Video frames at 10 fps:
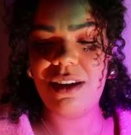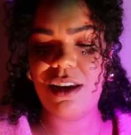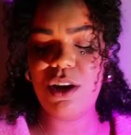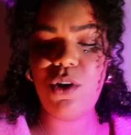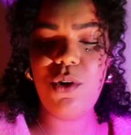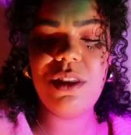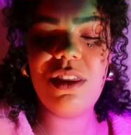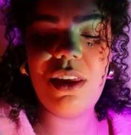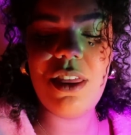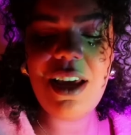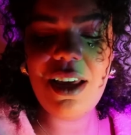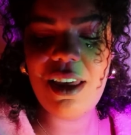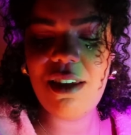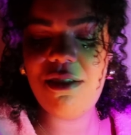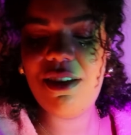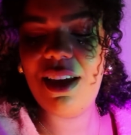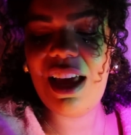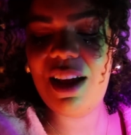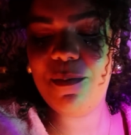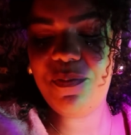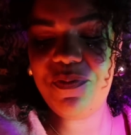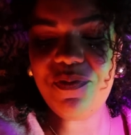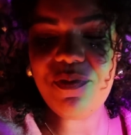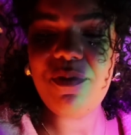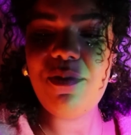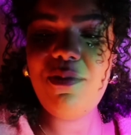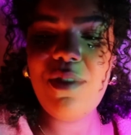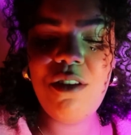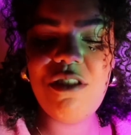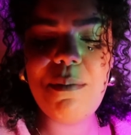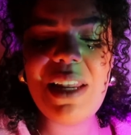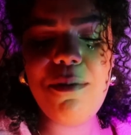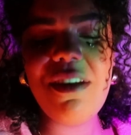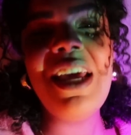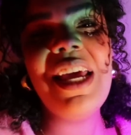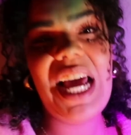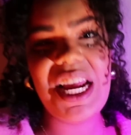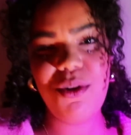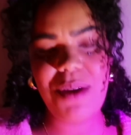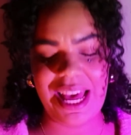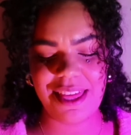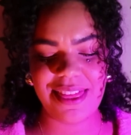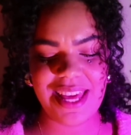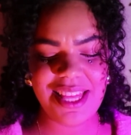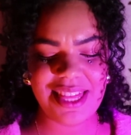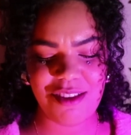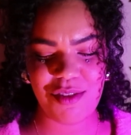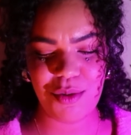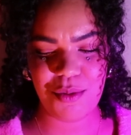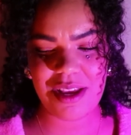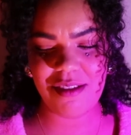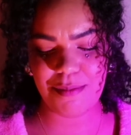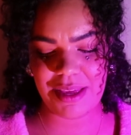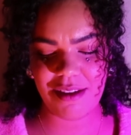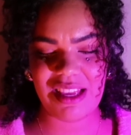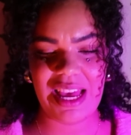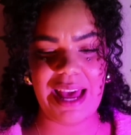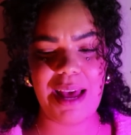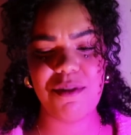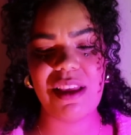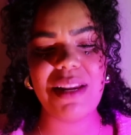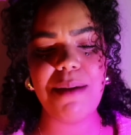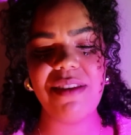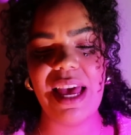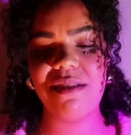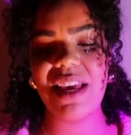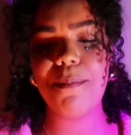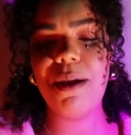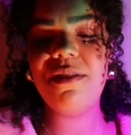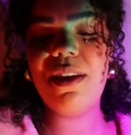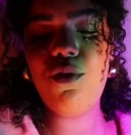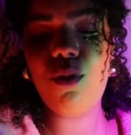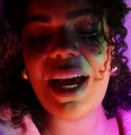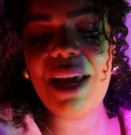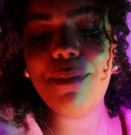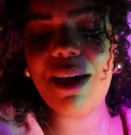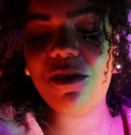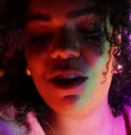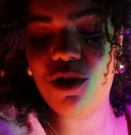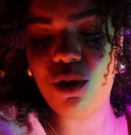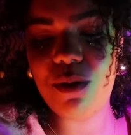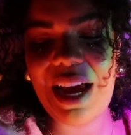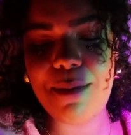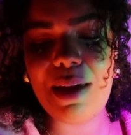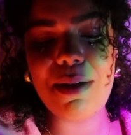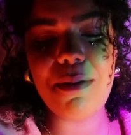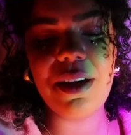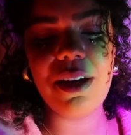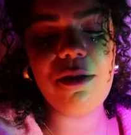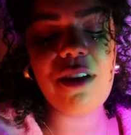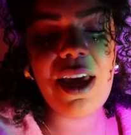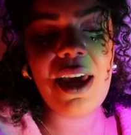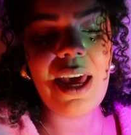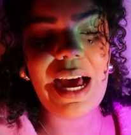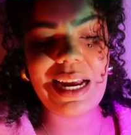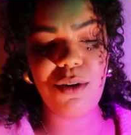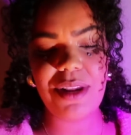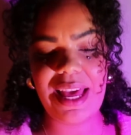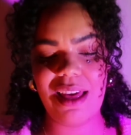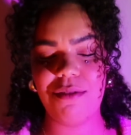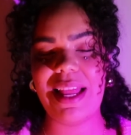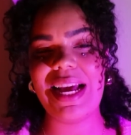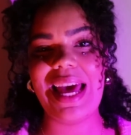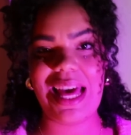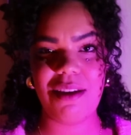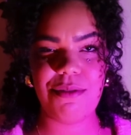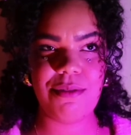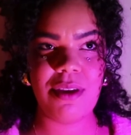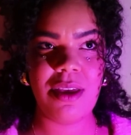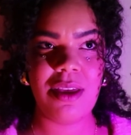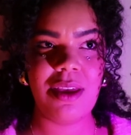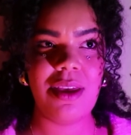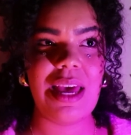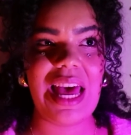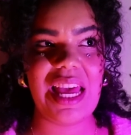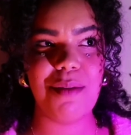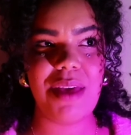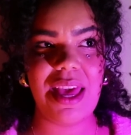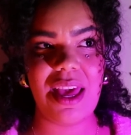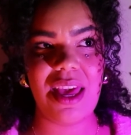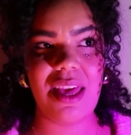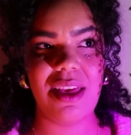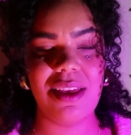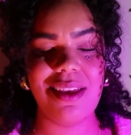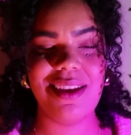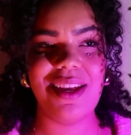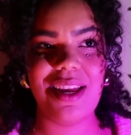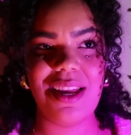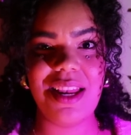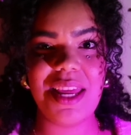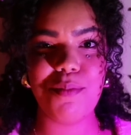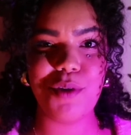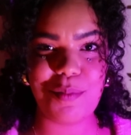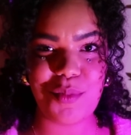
You know, the thing is, sometimes, I think that's the reason, because I'm sometimes asking myself, why am I such a crybaby? Because I don't have, like, I'm a Libra